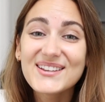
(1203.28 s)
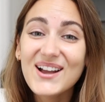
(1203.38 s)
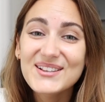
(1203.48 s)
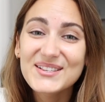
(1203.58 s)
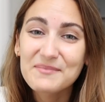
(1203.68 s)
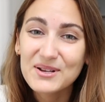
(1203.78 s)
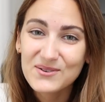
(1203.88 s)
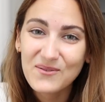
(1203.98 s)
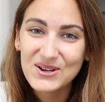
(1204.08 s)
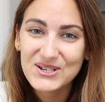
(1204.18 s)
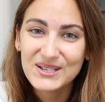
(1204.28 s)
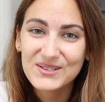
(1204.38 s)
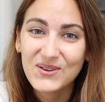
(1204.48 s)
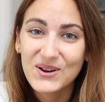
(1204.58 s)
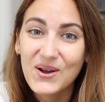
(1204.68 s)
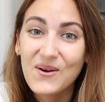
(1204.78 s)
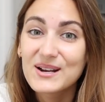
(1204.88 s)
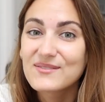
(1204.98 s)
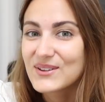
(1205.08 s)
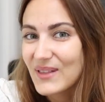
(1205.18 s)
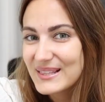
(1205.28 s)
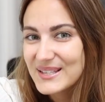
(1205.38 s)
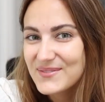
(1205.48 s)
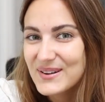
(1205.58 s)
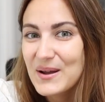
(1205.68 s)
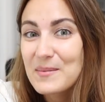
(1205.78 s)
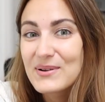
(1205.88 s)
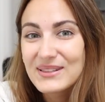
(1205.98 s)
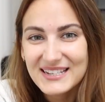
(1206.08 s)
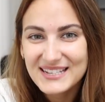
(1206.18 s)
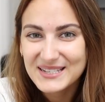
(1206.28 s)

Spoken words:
you guys so much for watching this video, and if you like this video, please